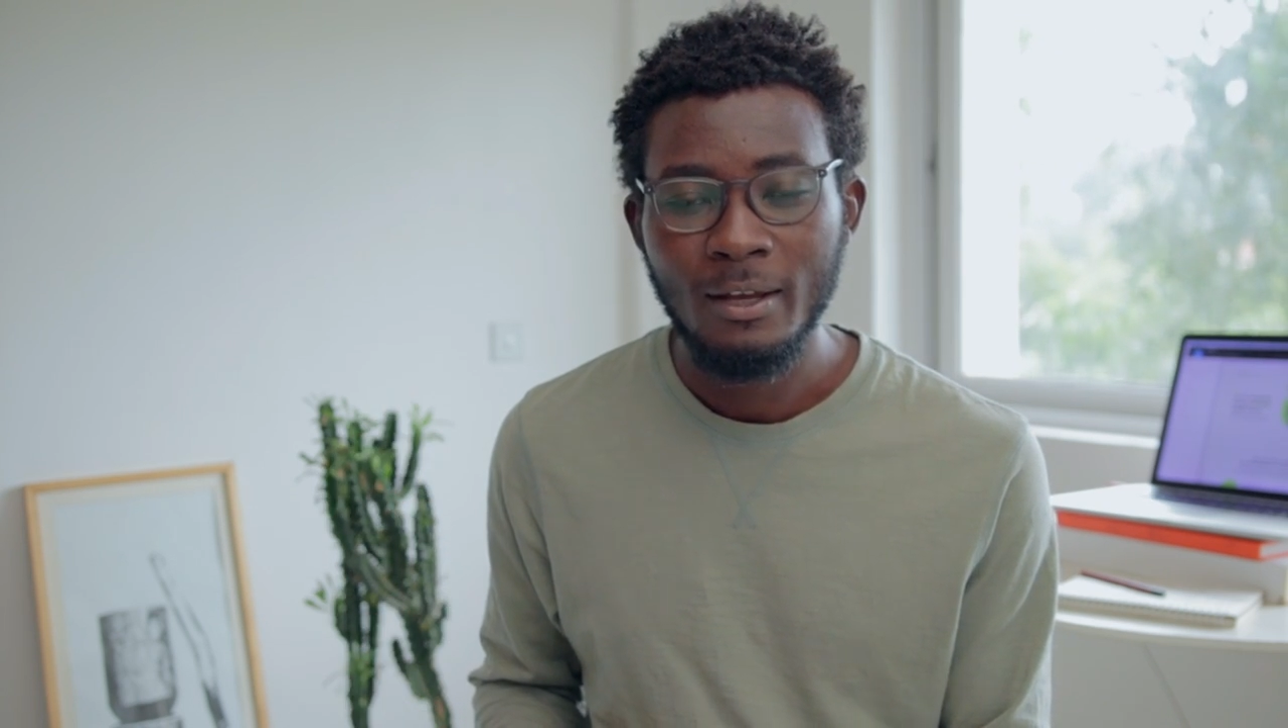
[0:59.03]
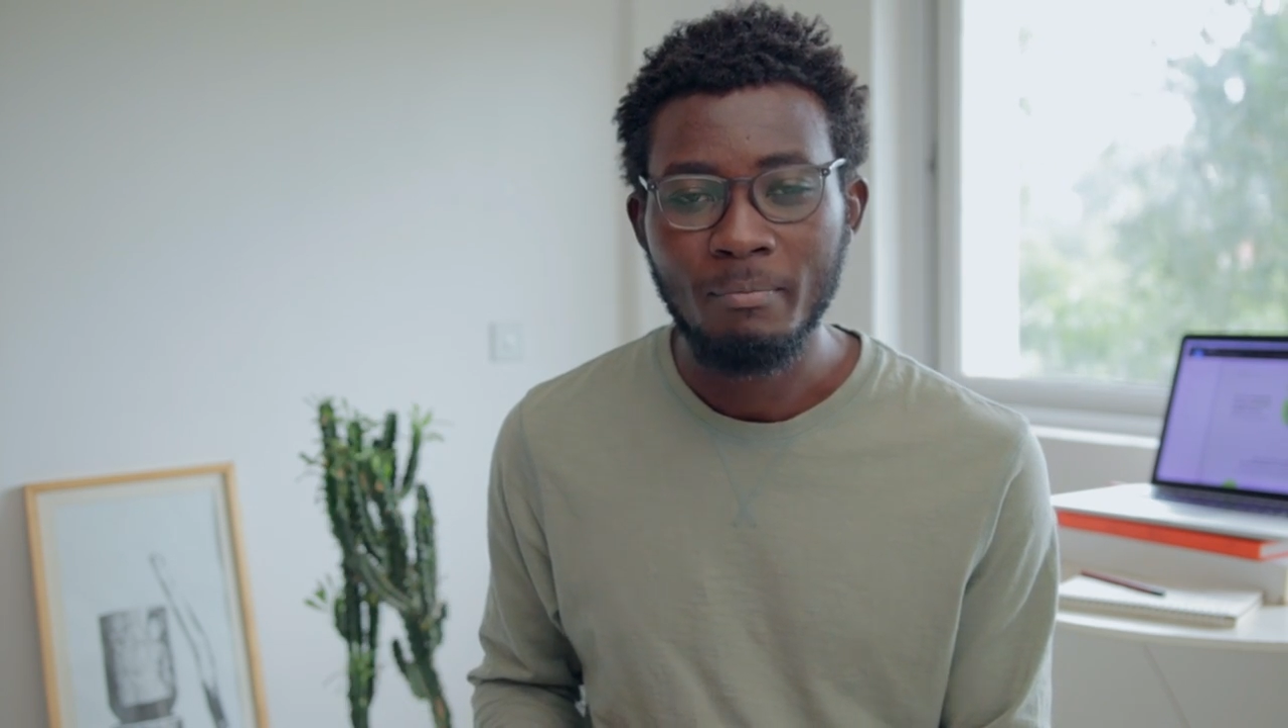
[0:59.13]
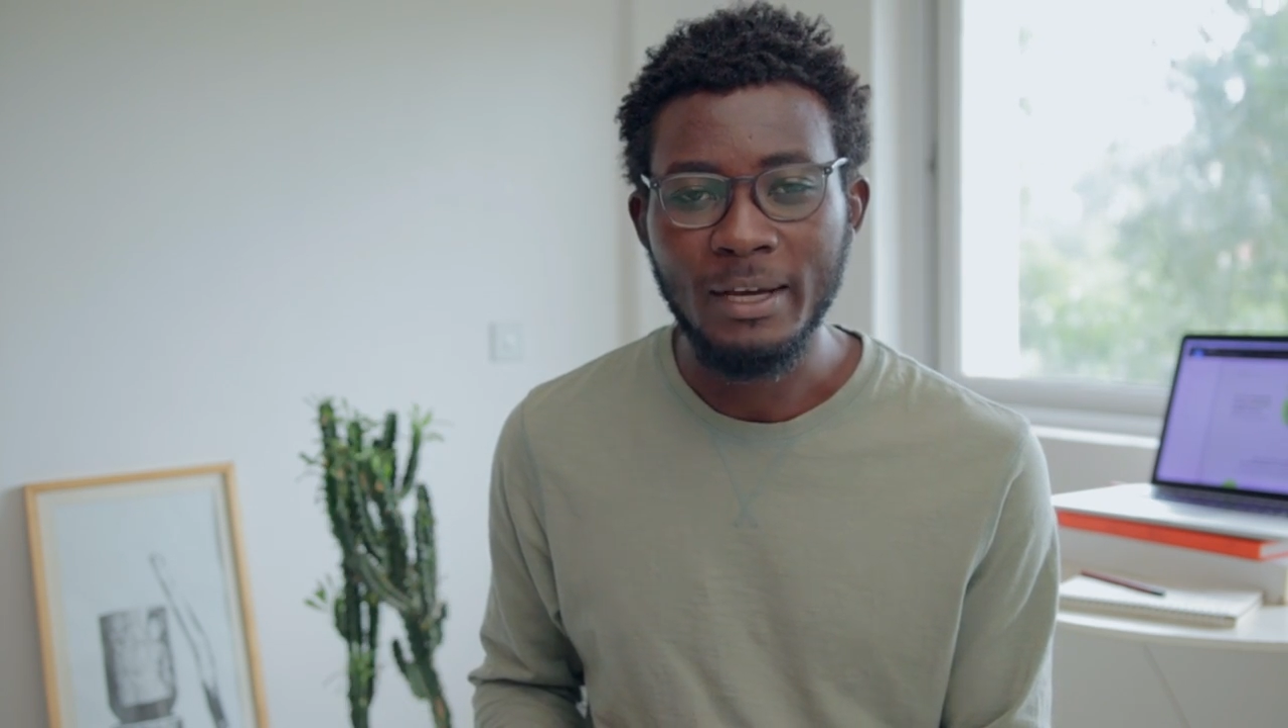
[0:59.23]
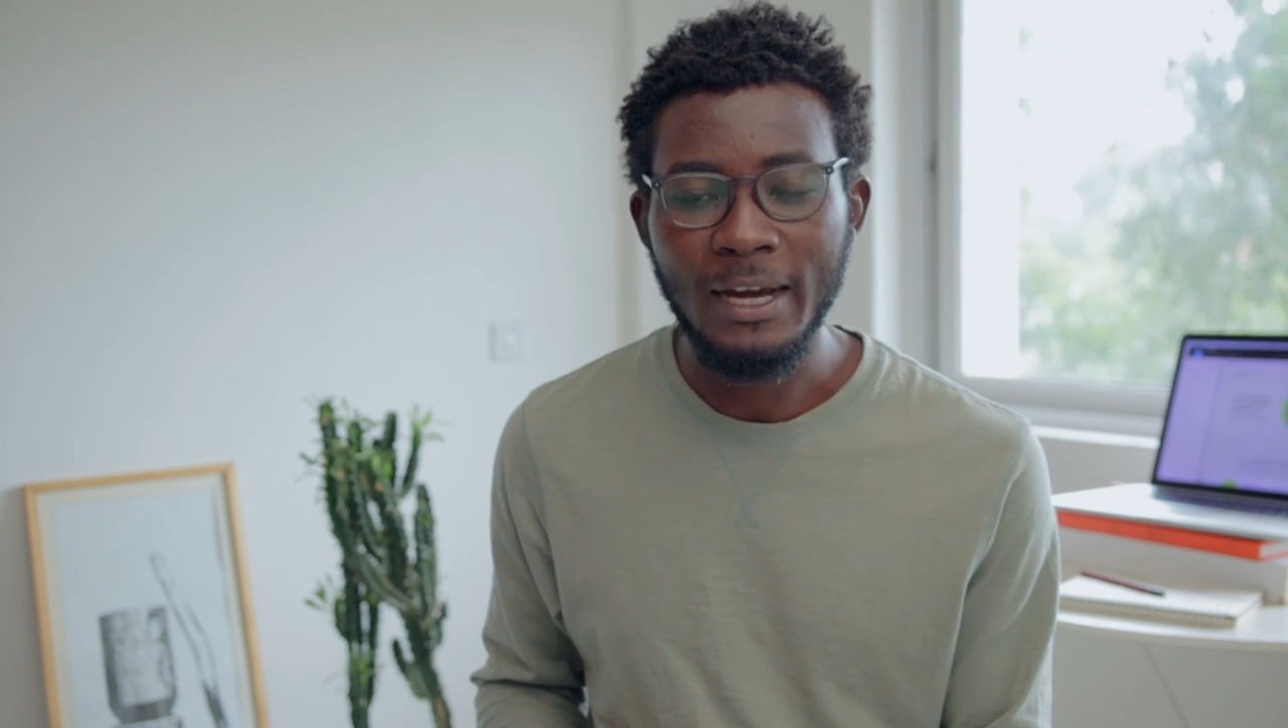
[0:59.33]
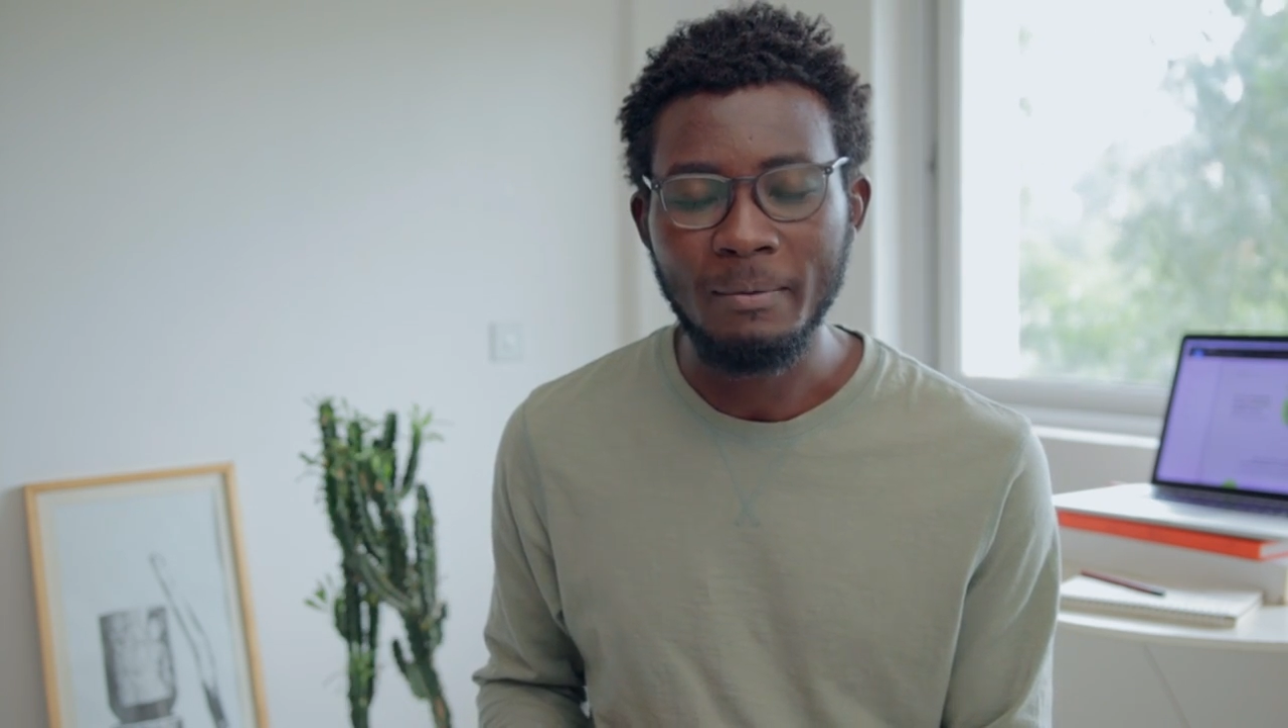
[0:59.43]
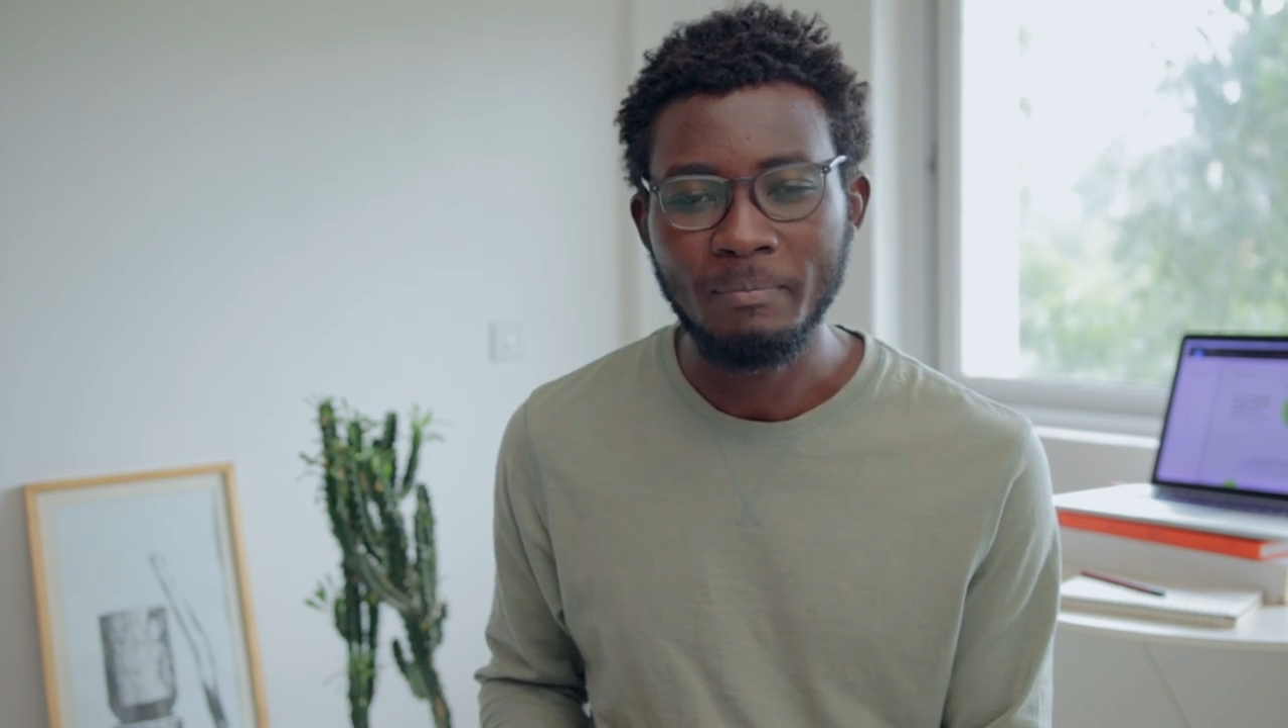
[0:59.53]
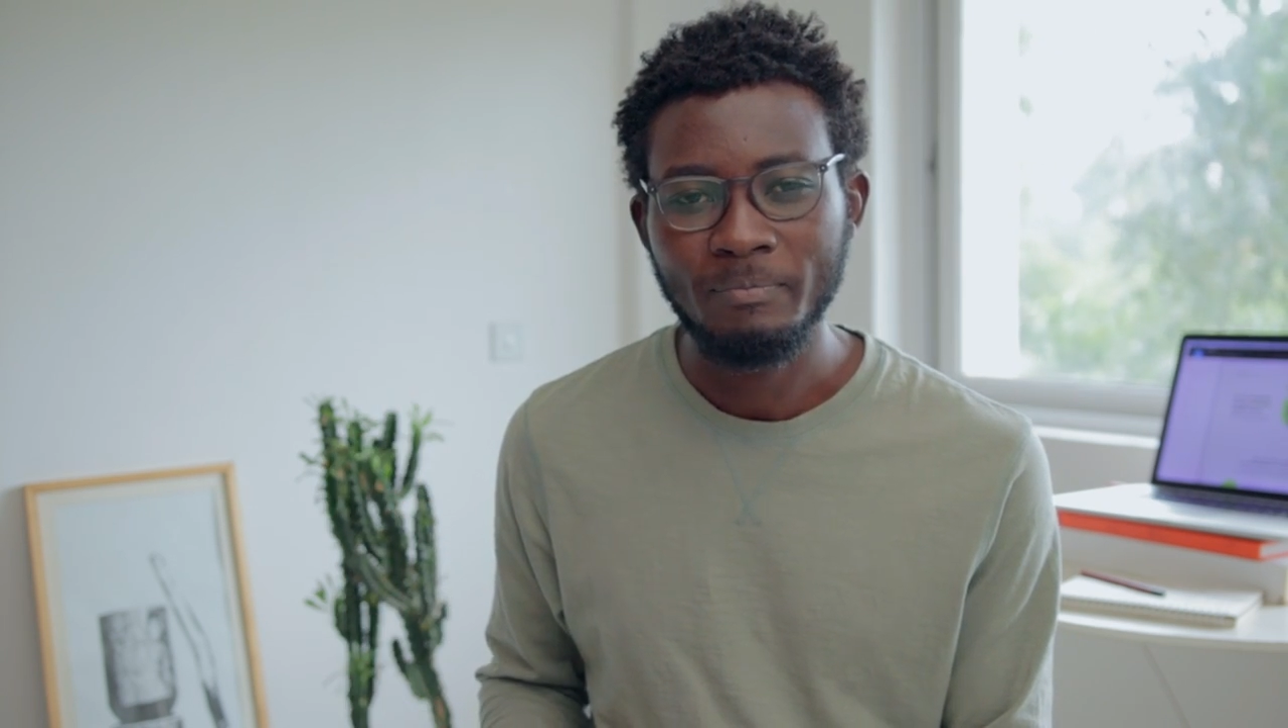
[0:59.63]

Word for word: But yeah,